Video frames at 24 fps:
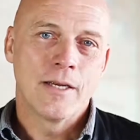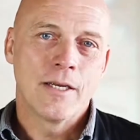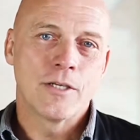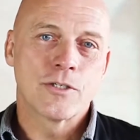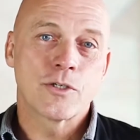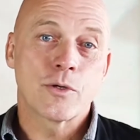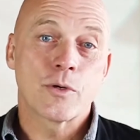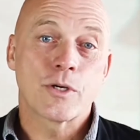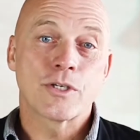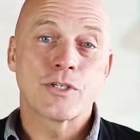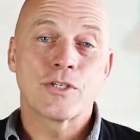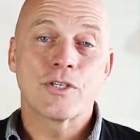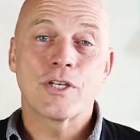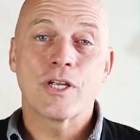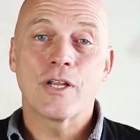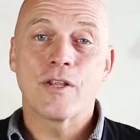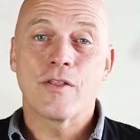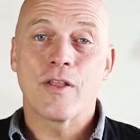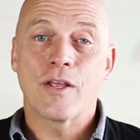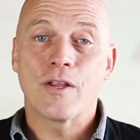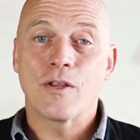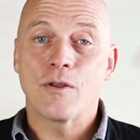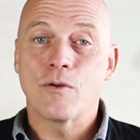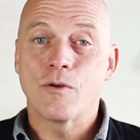Is there a sin
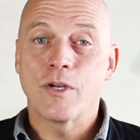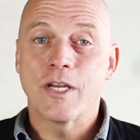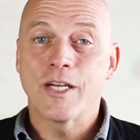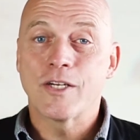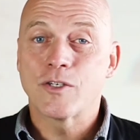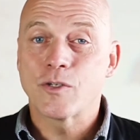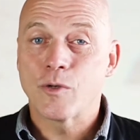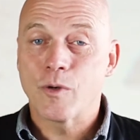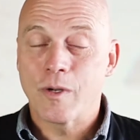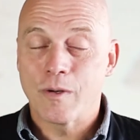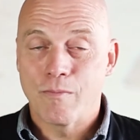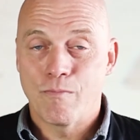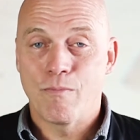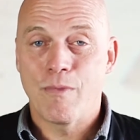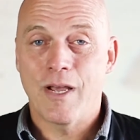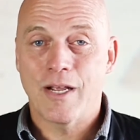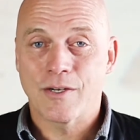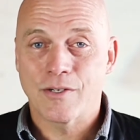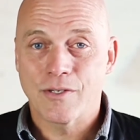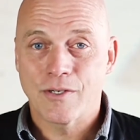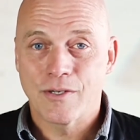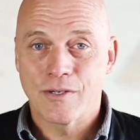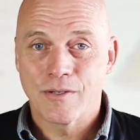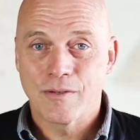that you need to
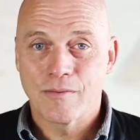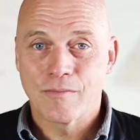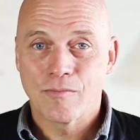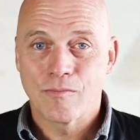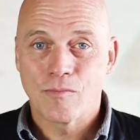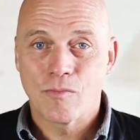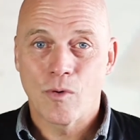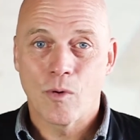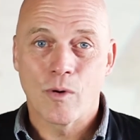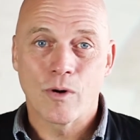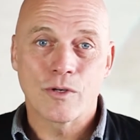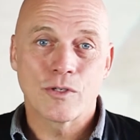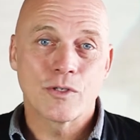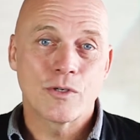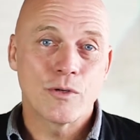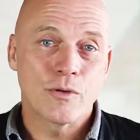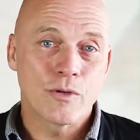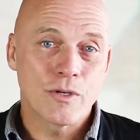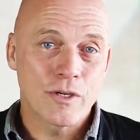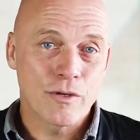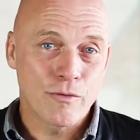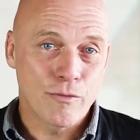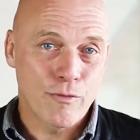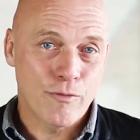admit or to
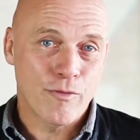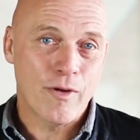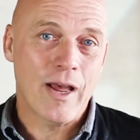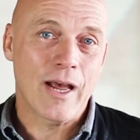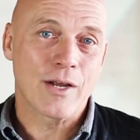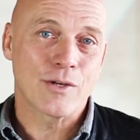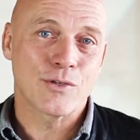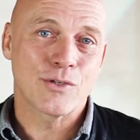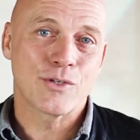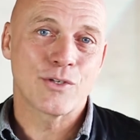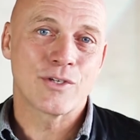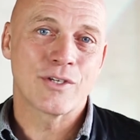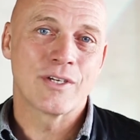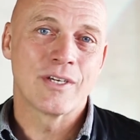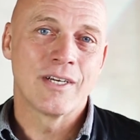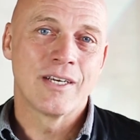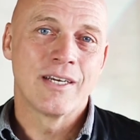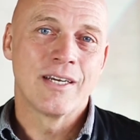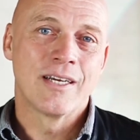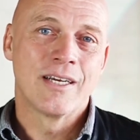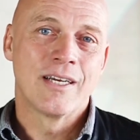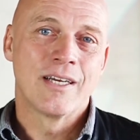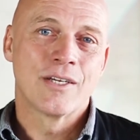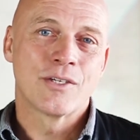confess
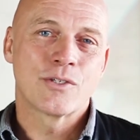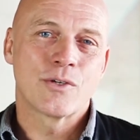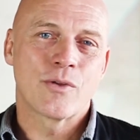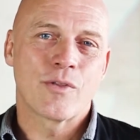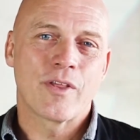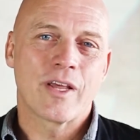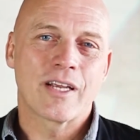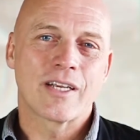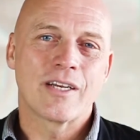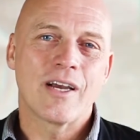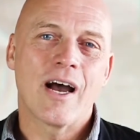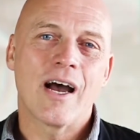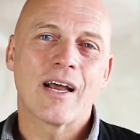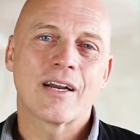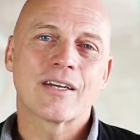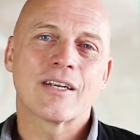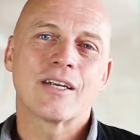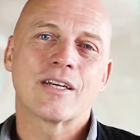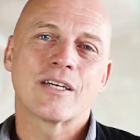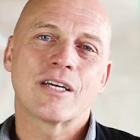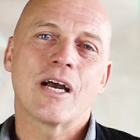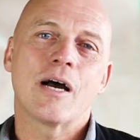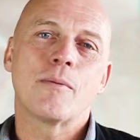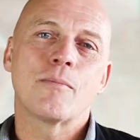so that God
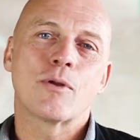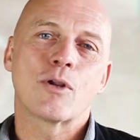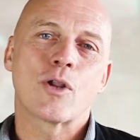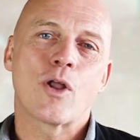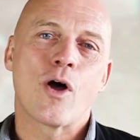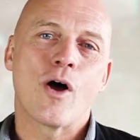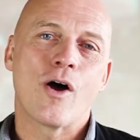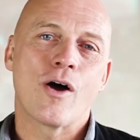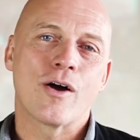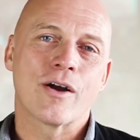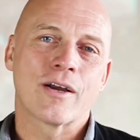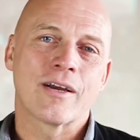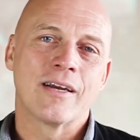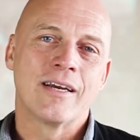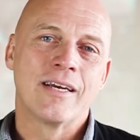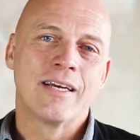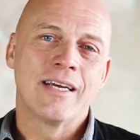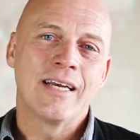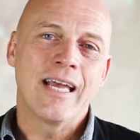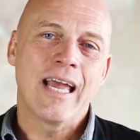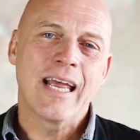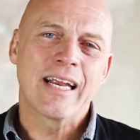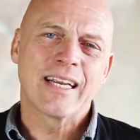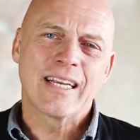can come
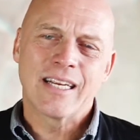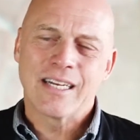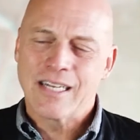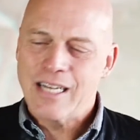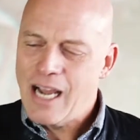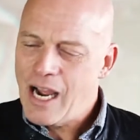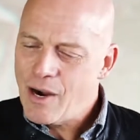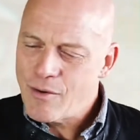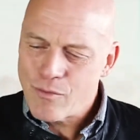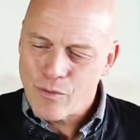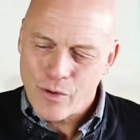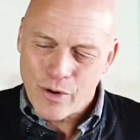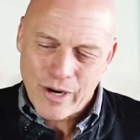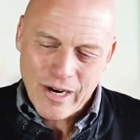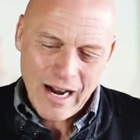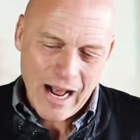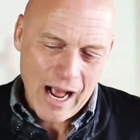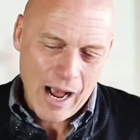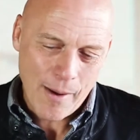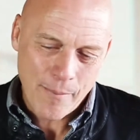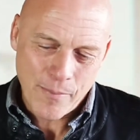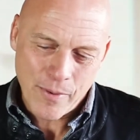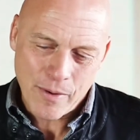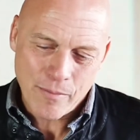along and can cover it
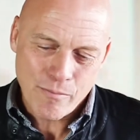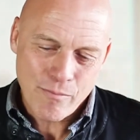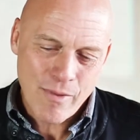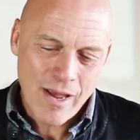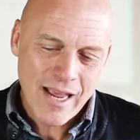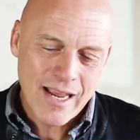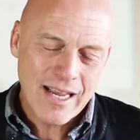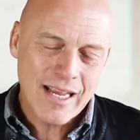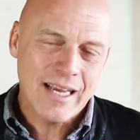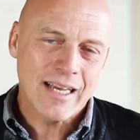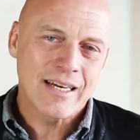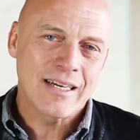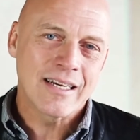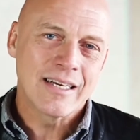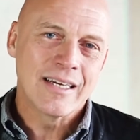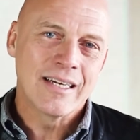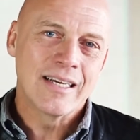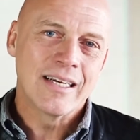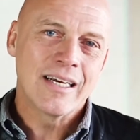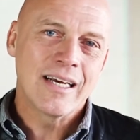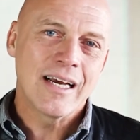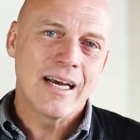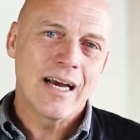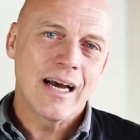up and make it
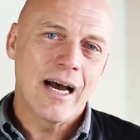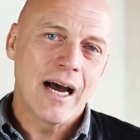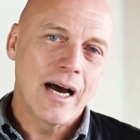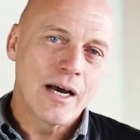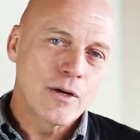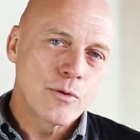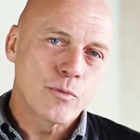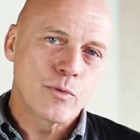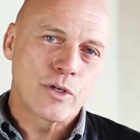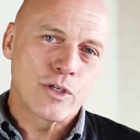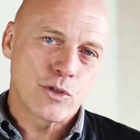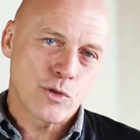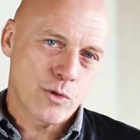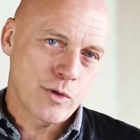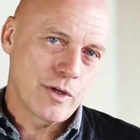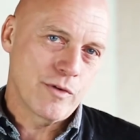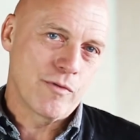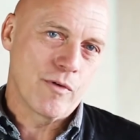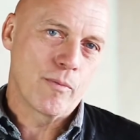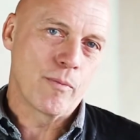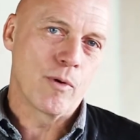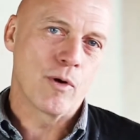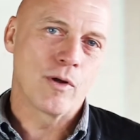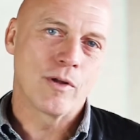
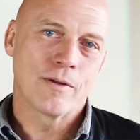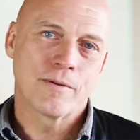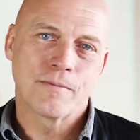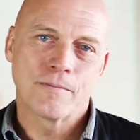unretrievable?